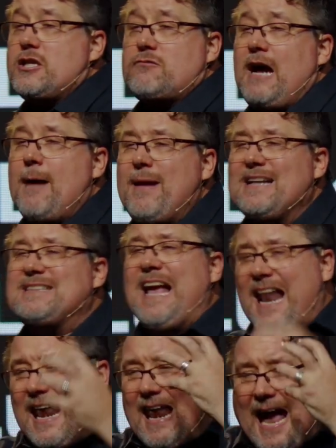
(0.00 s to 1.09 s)
describe it as
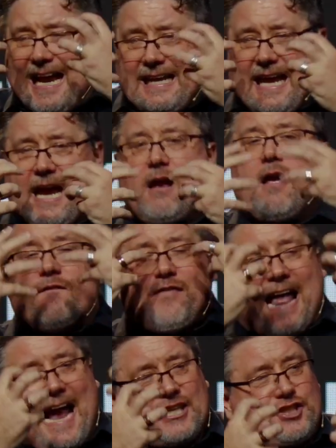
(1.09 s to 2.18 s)
lightning
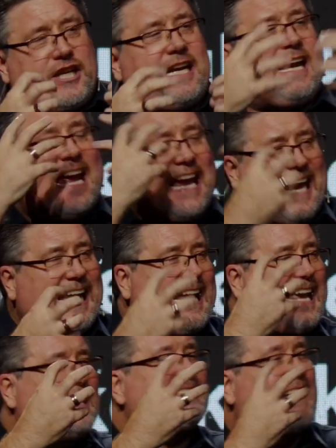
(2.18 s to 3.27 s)
flashing in
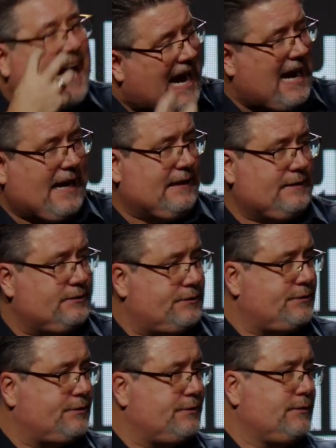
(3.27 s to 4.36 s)
his
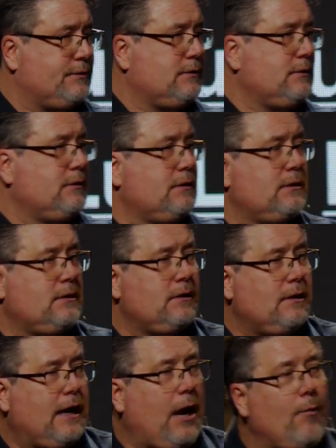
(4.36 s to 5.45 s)
eyes. I